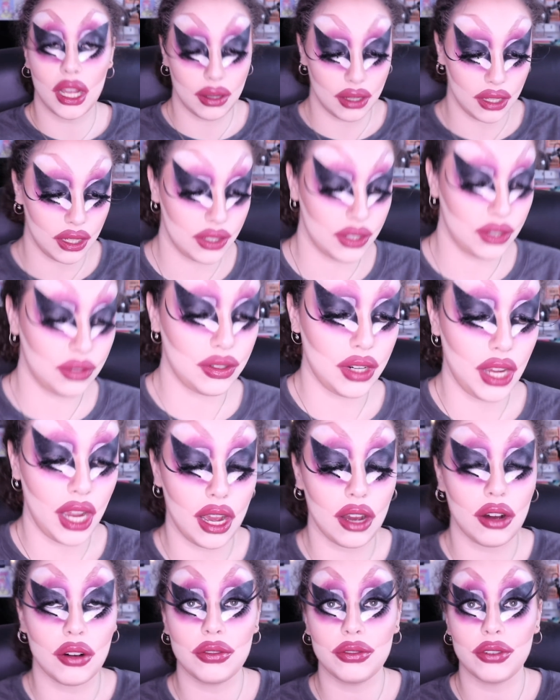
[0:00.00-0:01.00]
So
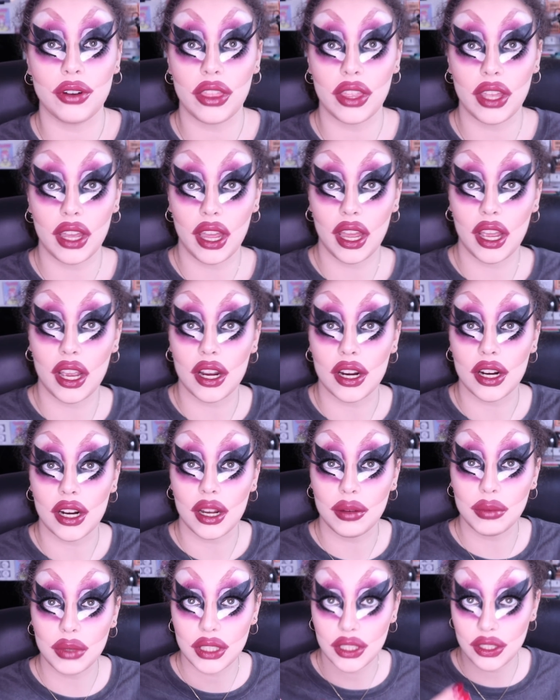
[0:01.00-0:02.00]
now for the hair, I'm
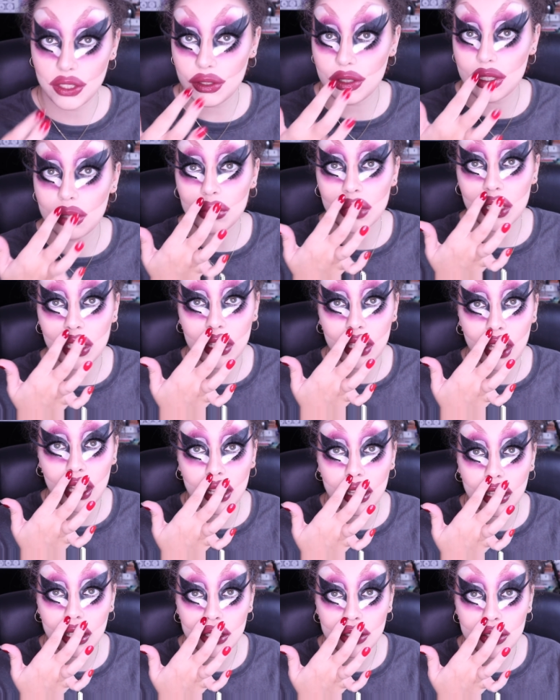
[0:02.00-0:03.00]
gonna do something that
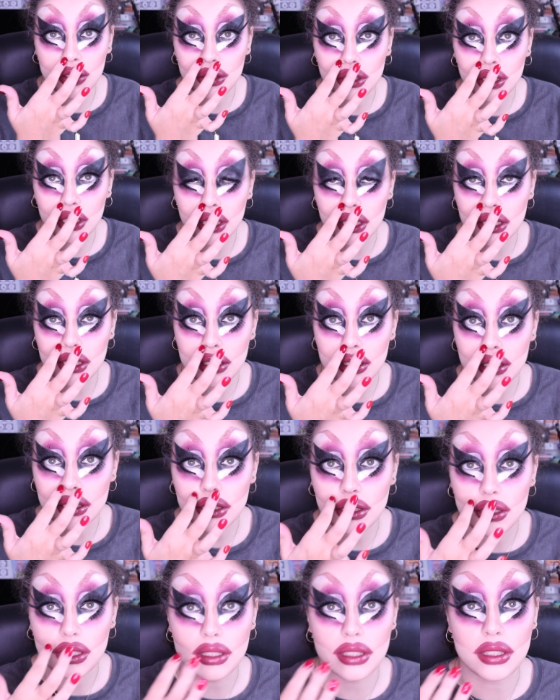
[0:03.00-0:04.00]
literally is
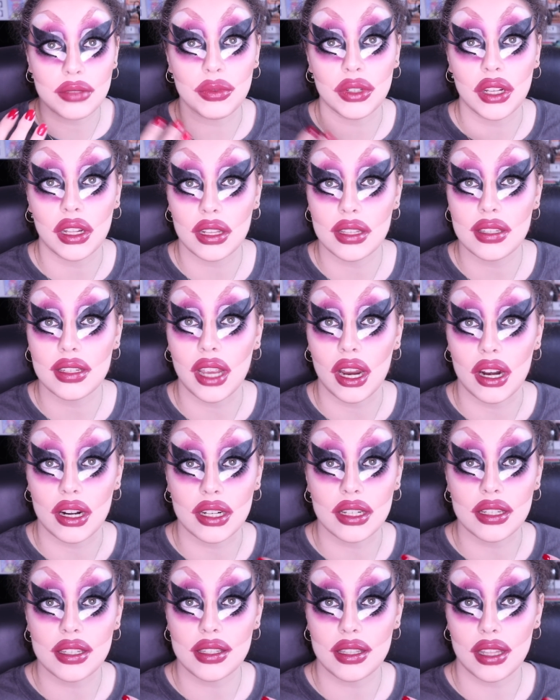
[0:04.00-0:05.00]
one of the
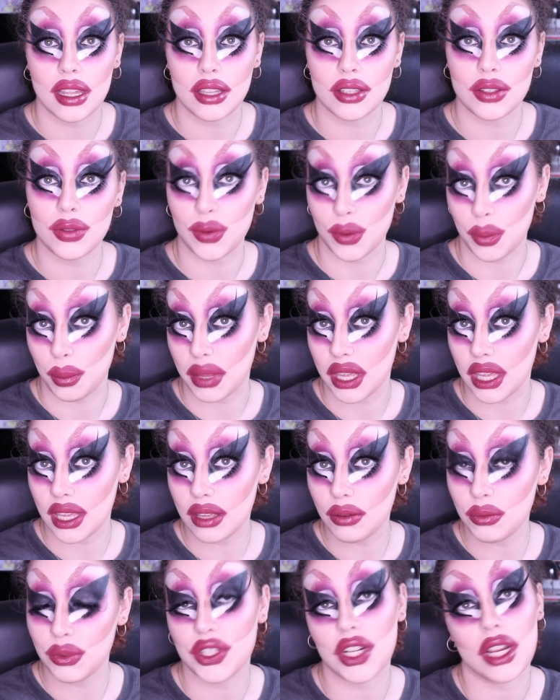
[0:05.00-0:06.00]
scariest things for me,
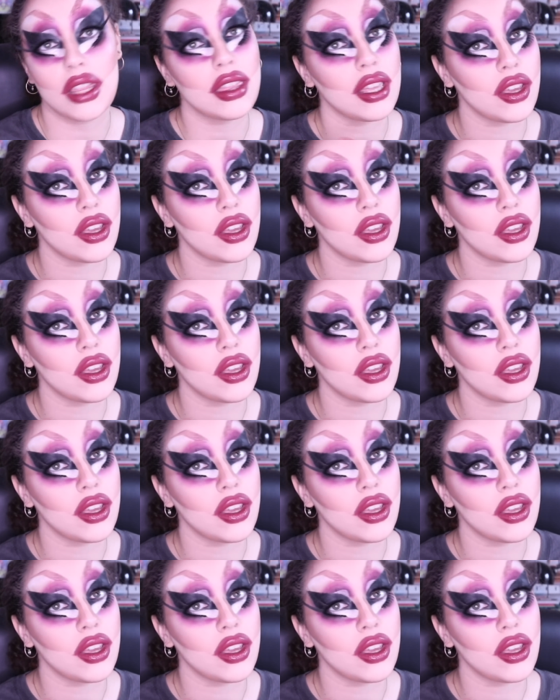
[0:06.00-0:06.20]
which I think